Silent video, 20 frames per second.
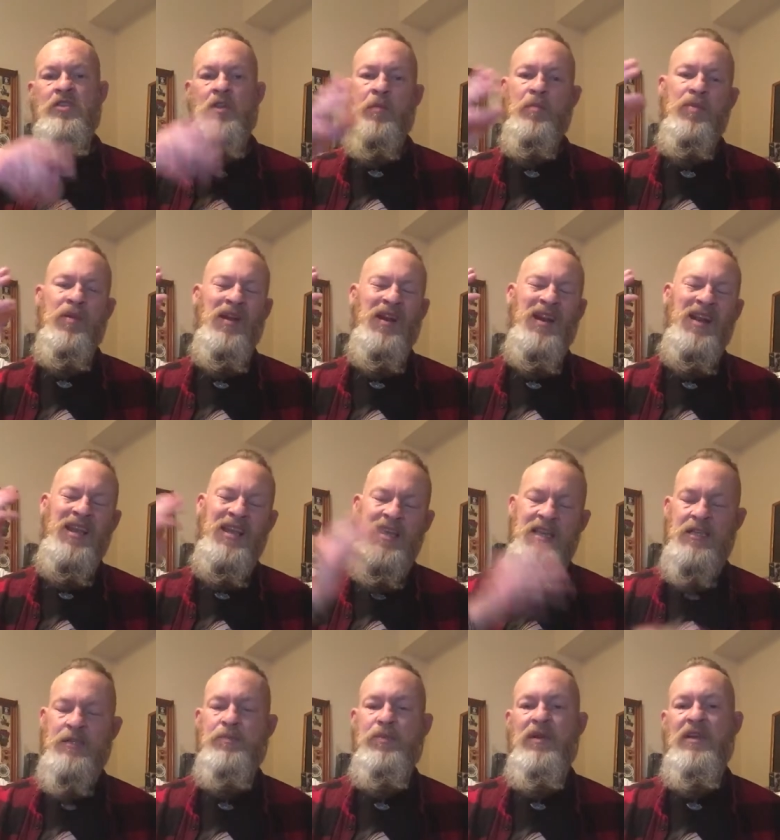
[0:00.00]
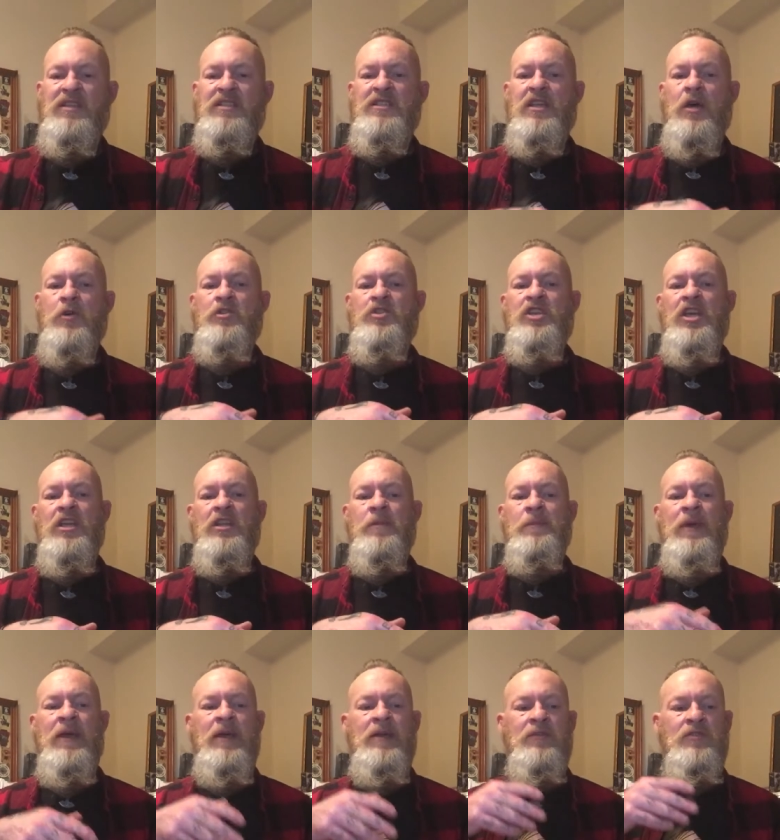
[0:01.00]
So please, please go check
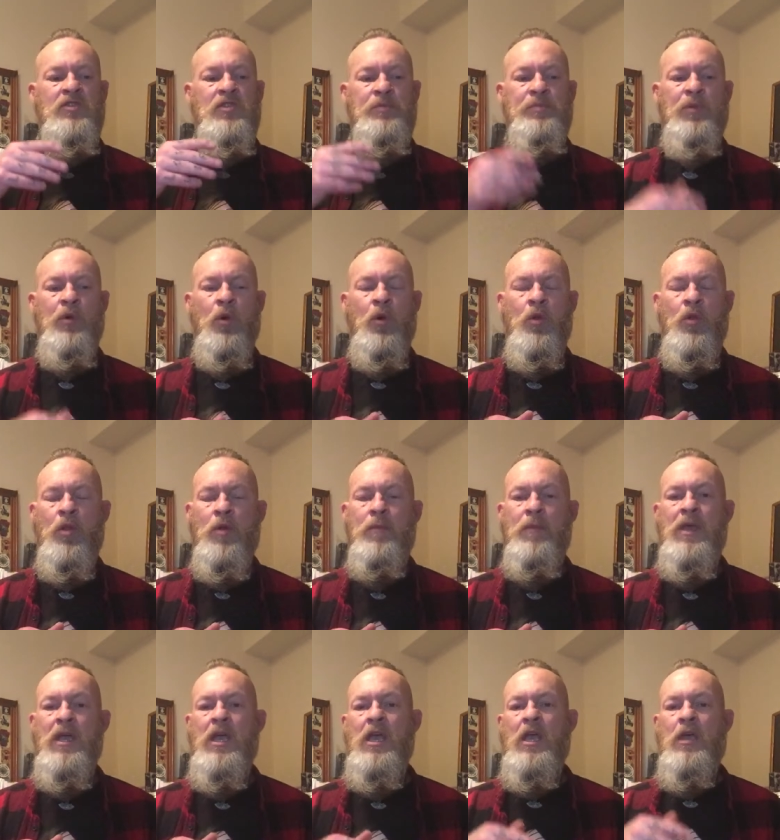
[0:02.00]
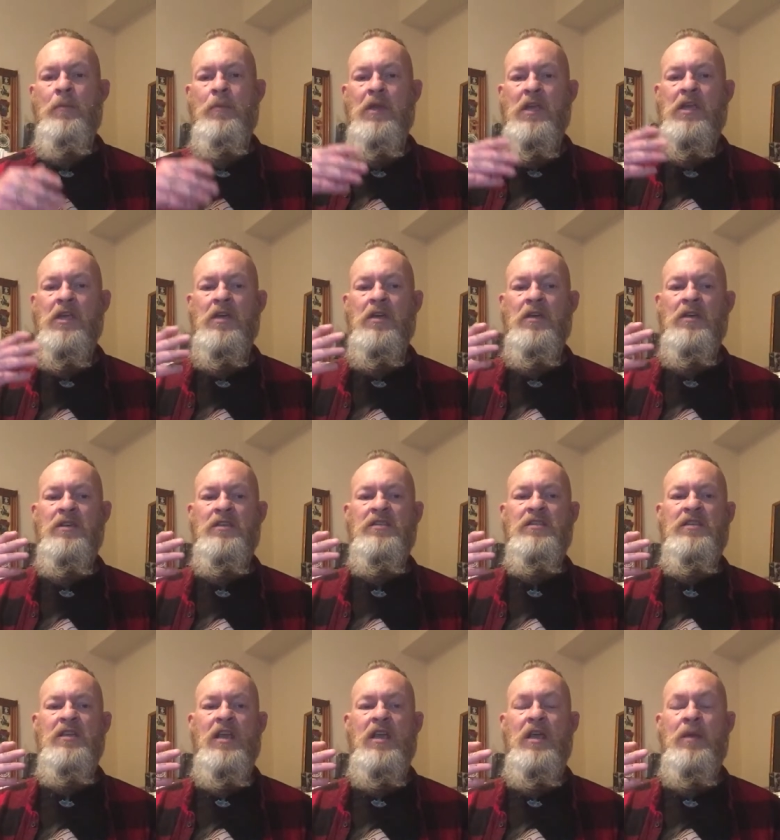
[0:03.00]
them out and support them
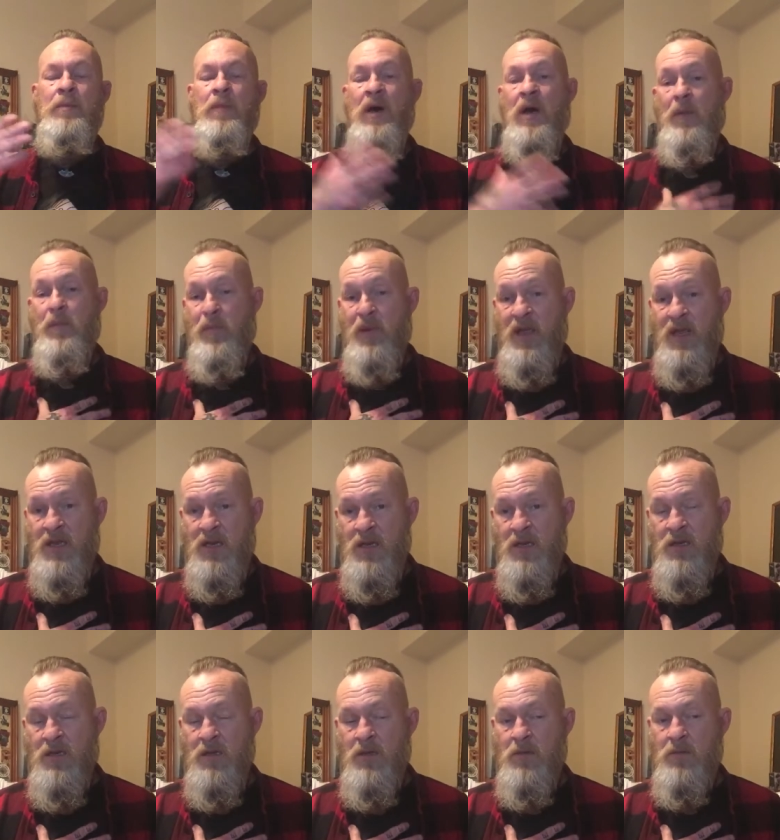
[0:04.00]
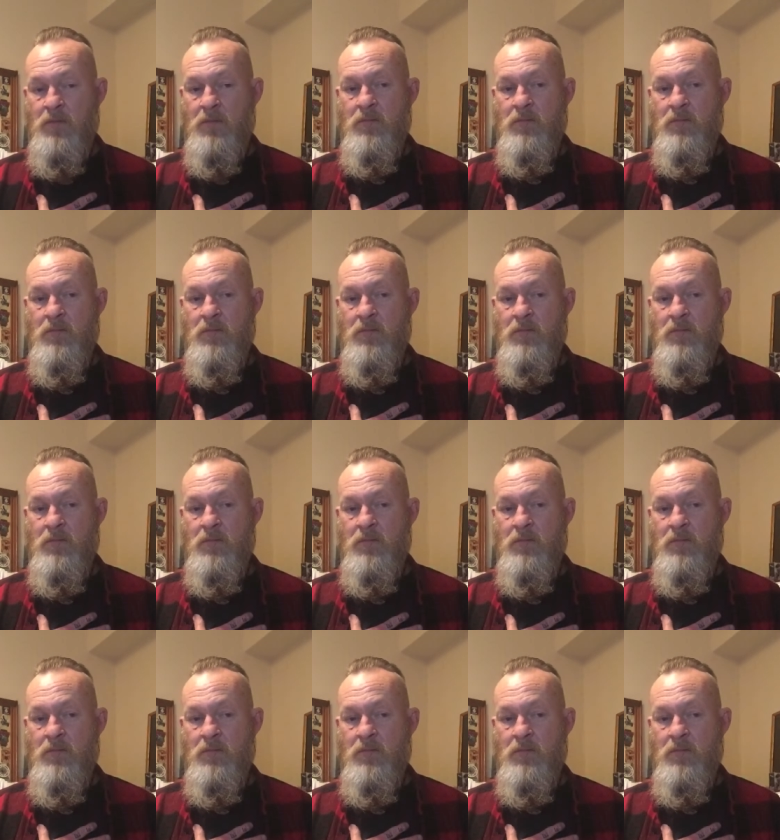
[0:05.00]
because in my opinion,